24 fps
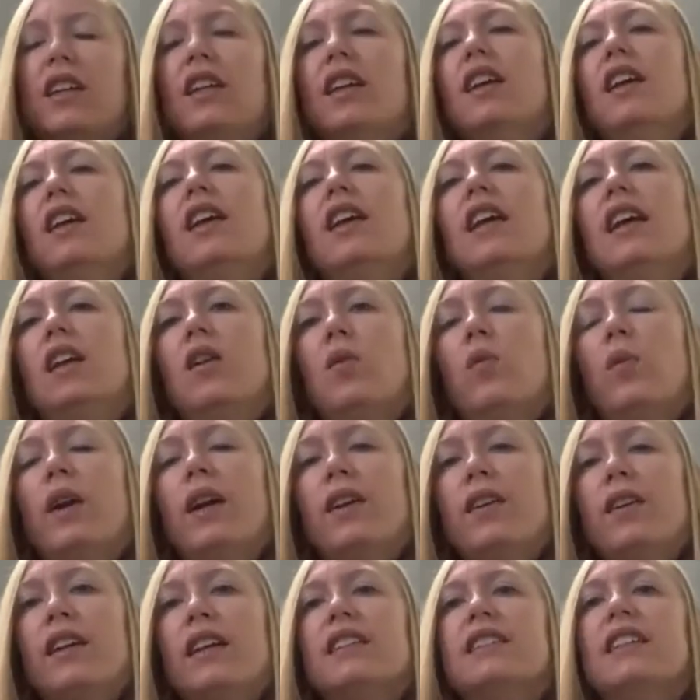and
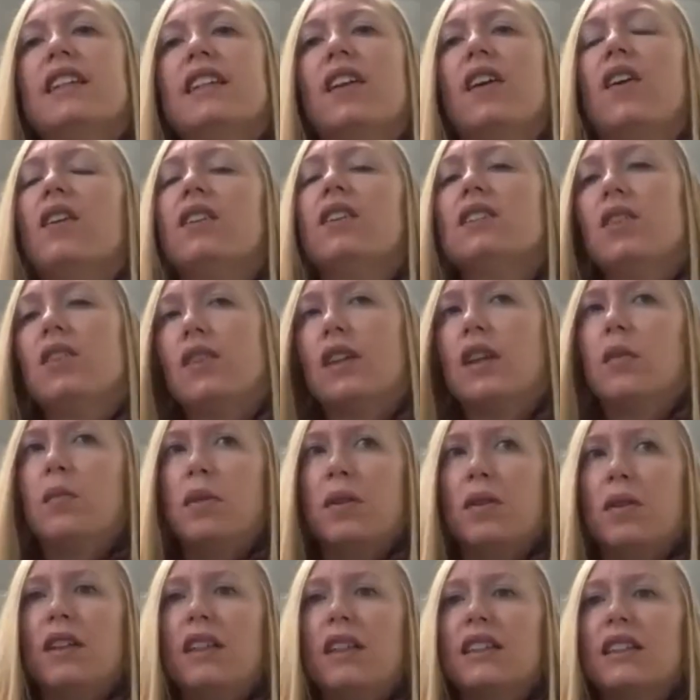awareness and also the
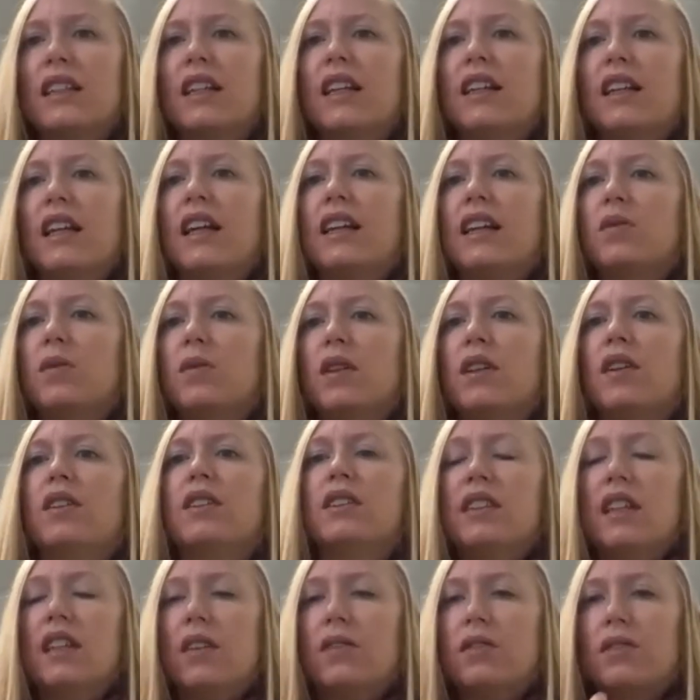ability to connect with
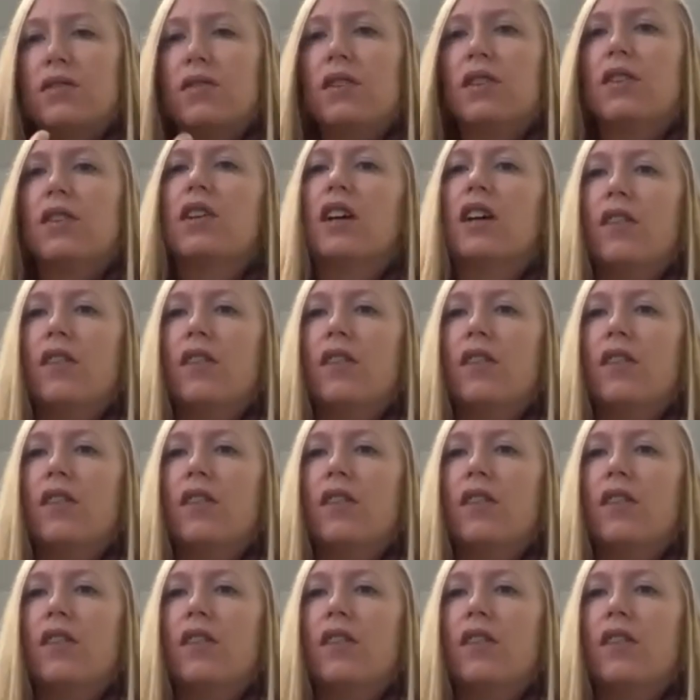ourselves and feel